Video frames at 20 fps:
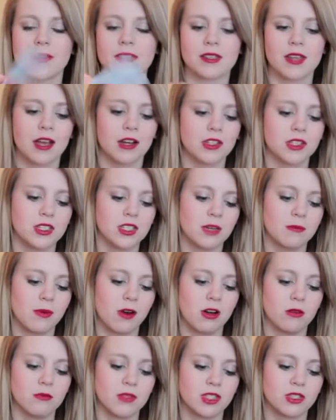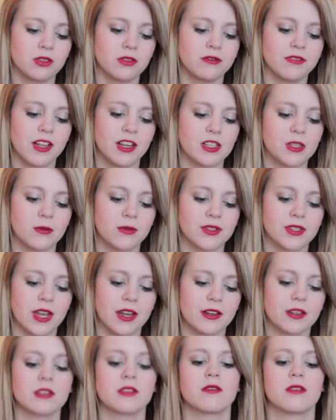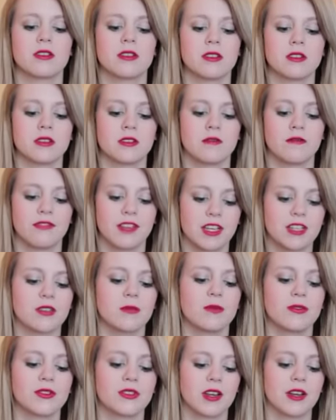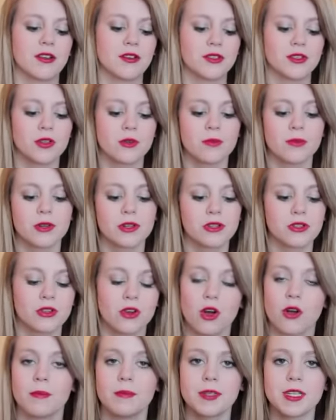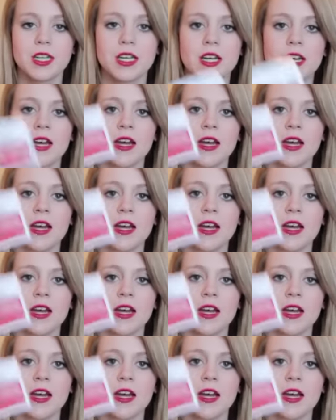is actually a Paul Mitchell Flexible Style Super Sculpt